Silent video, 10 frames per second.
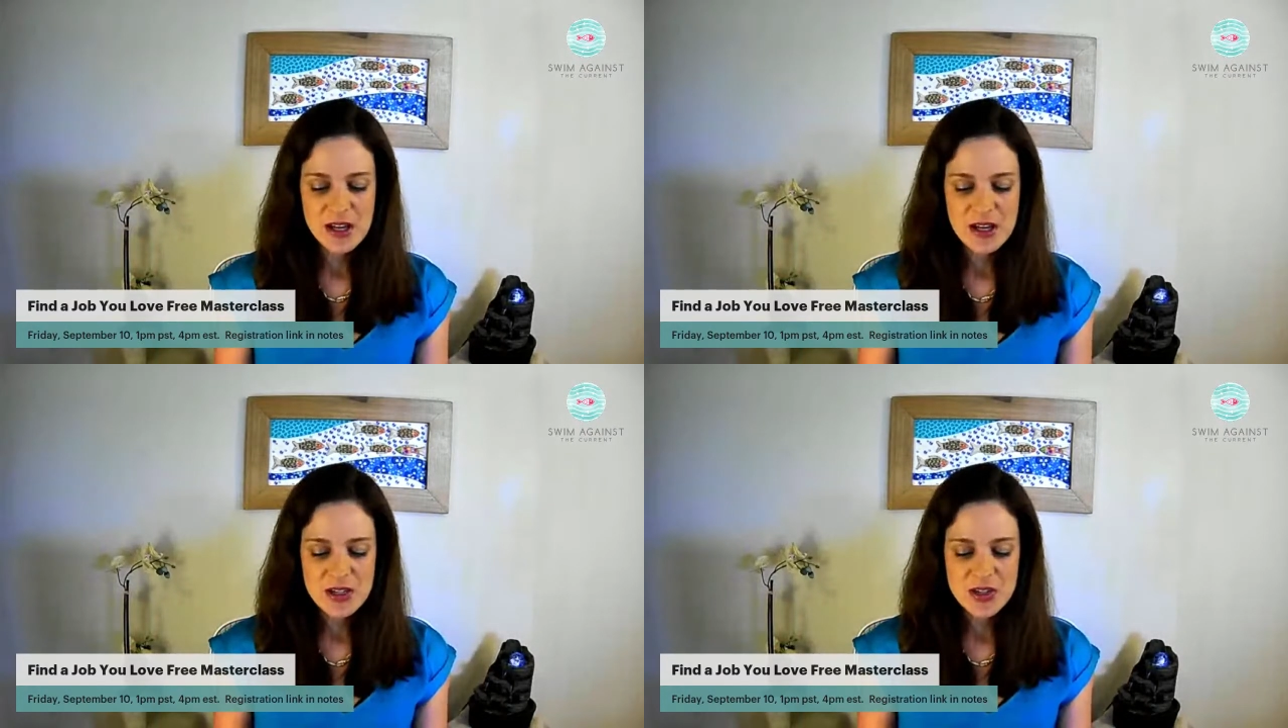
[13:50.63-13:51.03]

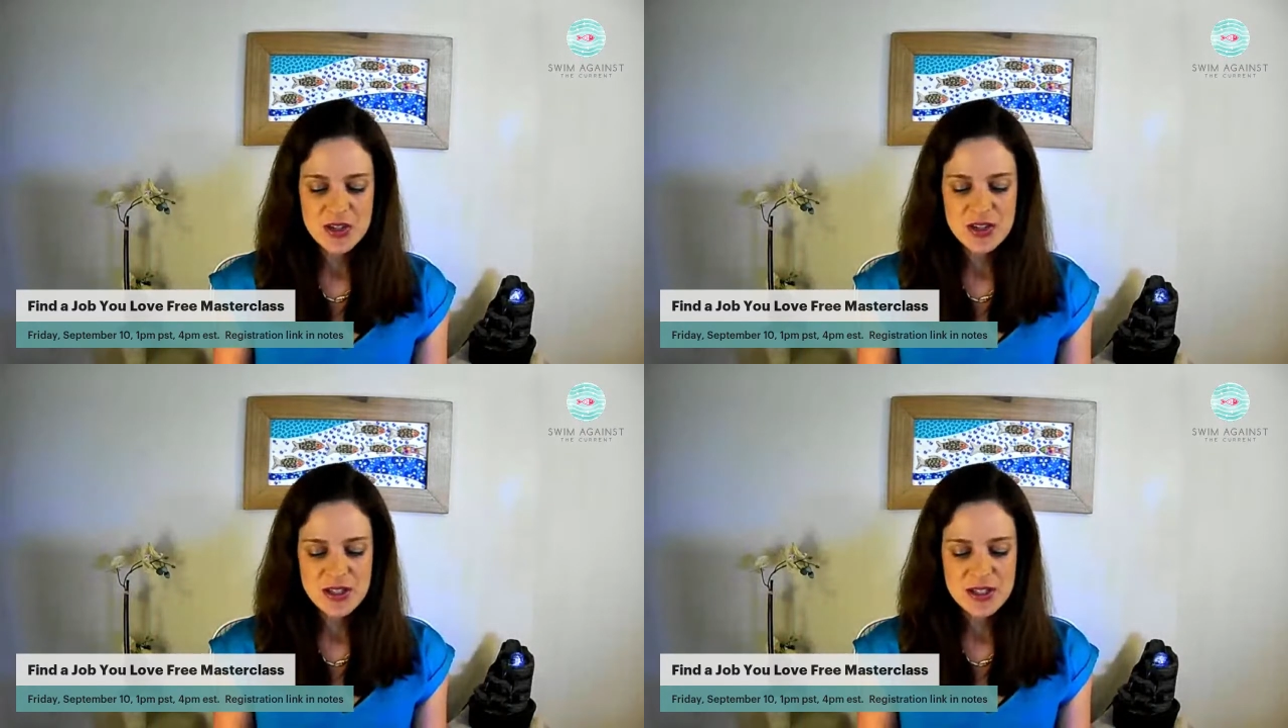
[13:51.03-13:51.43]

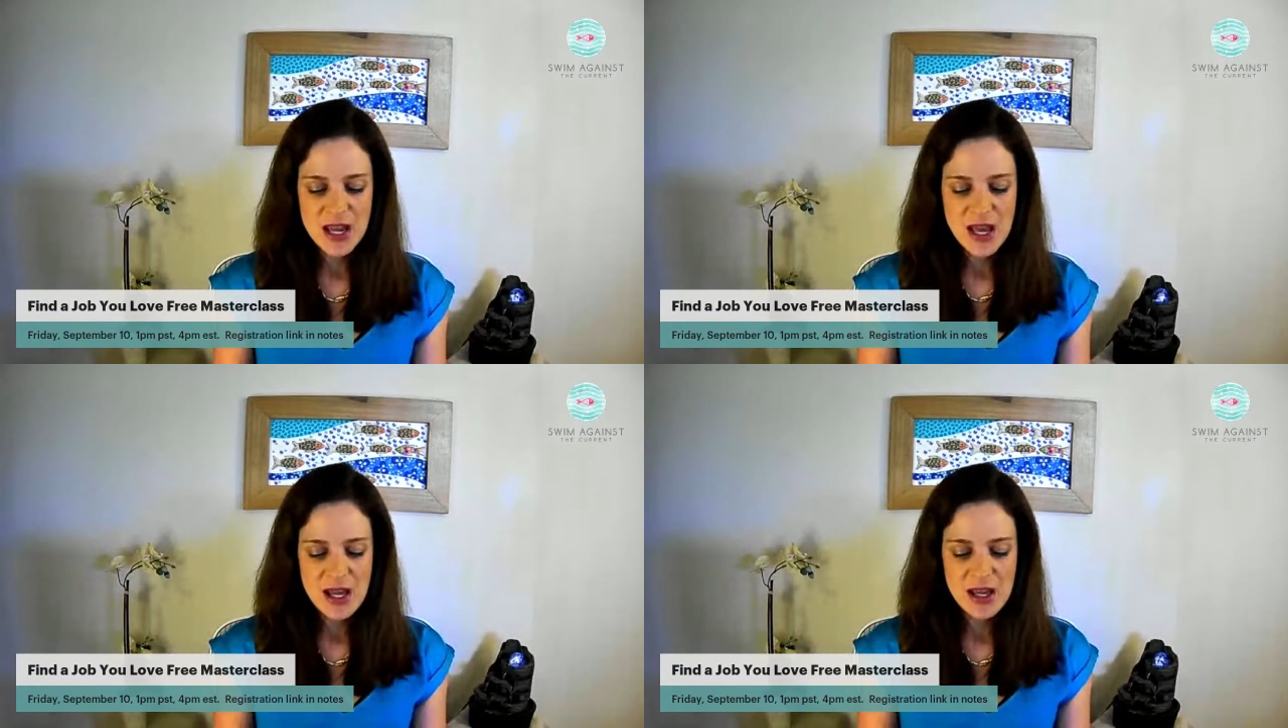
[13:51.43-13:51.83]
is to
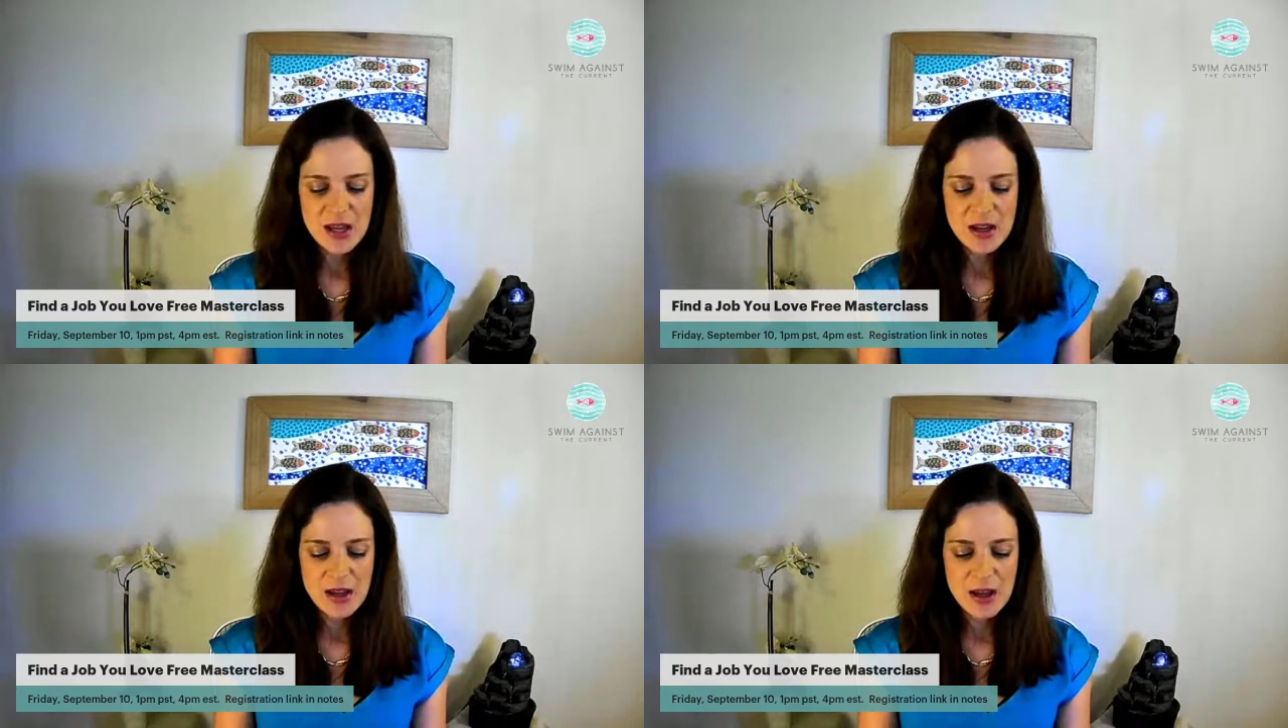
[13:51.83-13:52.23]

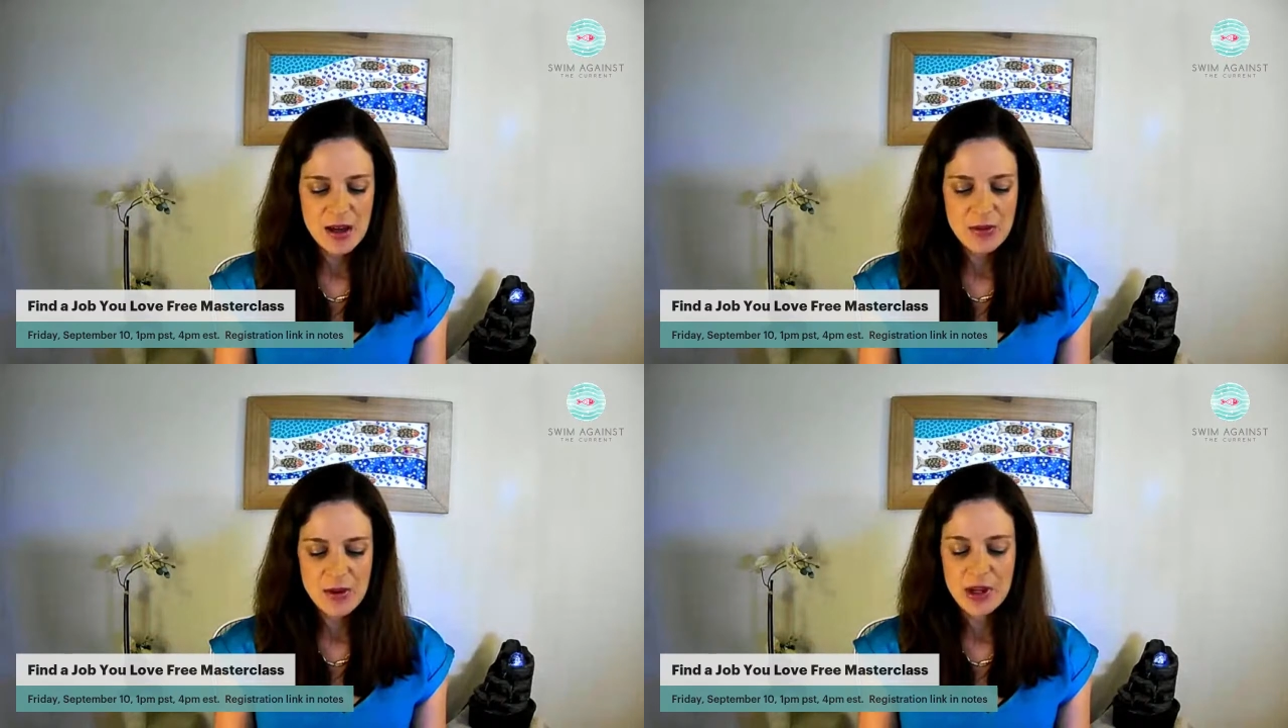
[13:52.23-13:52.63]
say,
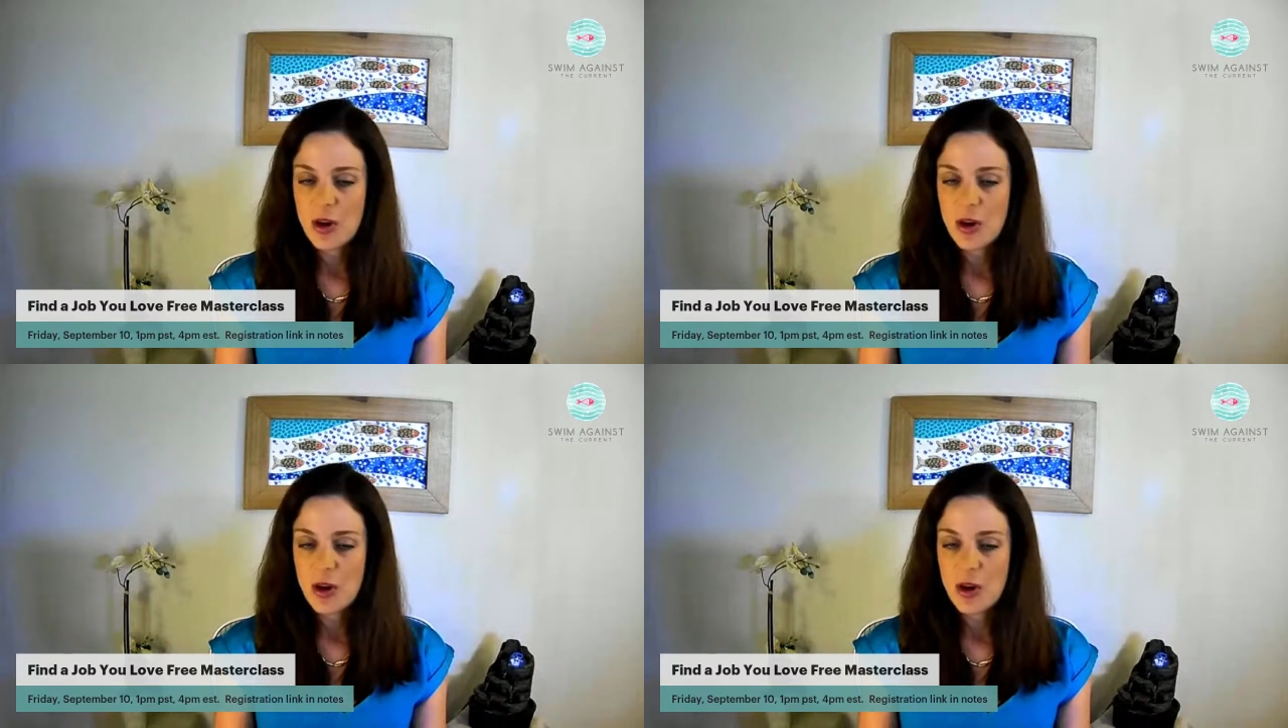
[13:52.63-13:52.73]
I